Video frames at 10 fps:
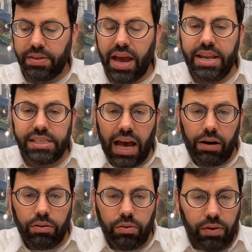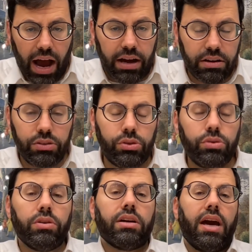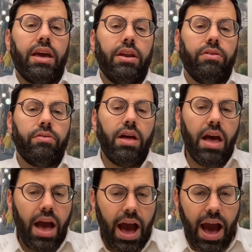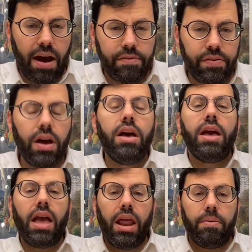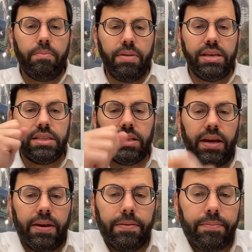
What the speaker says: And He's our Rak, Tzur Chayenu. Have an amazing day.